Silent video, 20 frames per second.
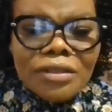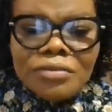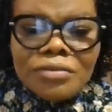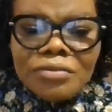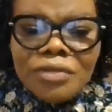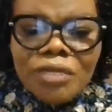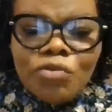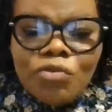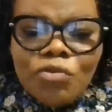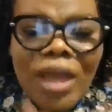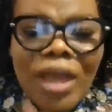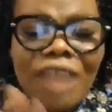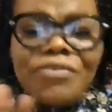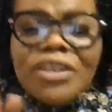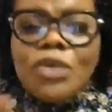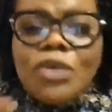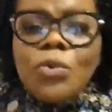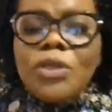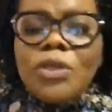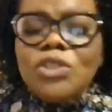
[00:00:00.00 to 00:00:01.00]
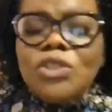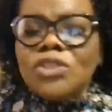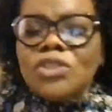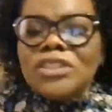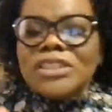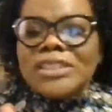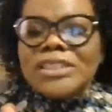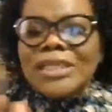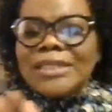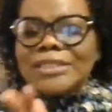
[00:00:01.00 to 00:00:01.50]
if we have any
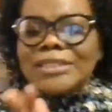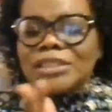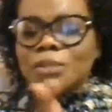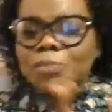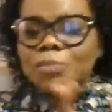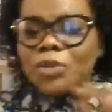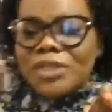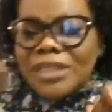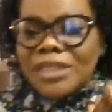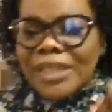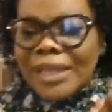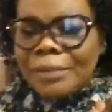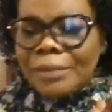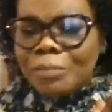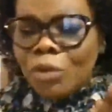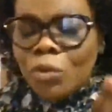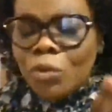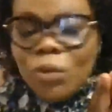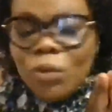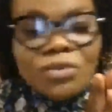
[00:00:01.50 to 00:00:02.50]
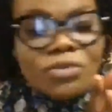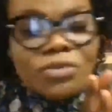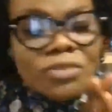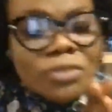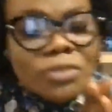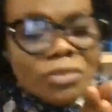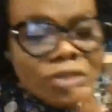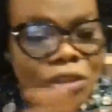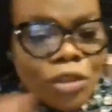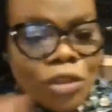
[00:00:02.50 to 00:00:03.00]
questions and answers, put it there, but we're
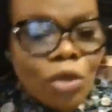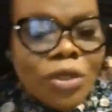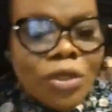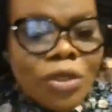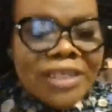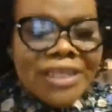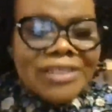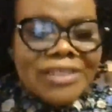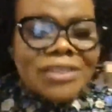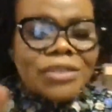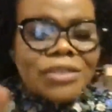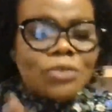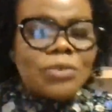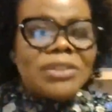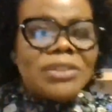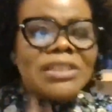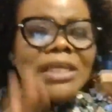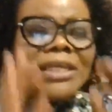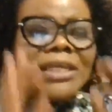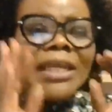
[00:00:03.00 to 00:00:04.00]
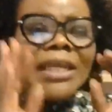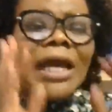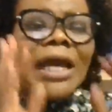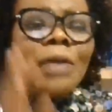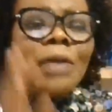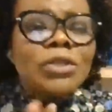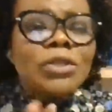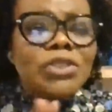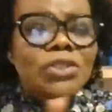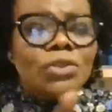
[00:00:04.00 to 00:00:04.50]
slowly getting towards the end. Now, I
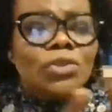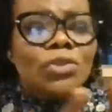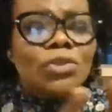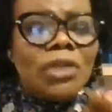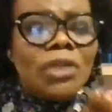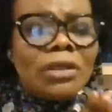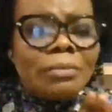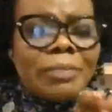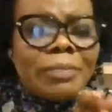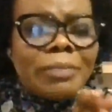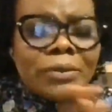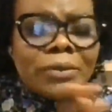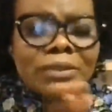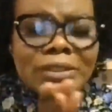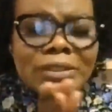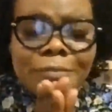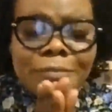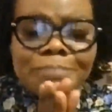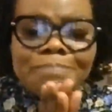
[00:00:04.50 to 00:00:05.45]
want us to talk about